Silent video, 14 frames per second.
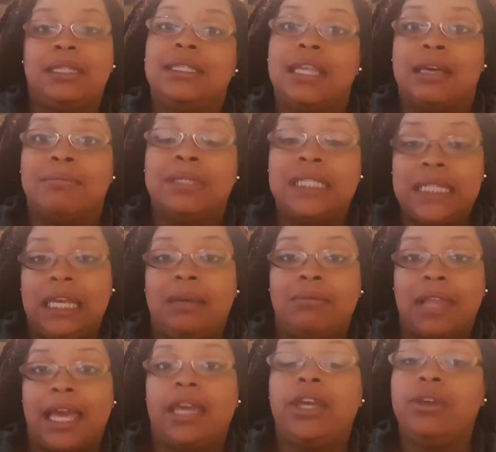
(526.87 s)
them seem
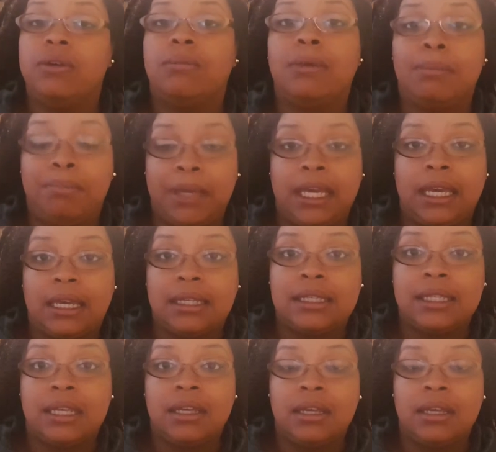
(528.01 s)
like human beings.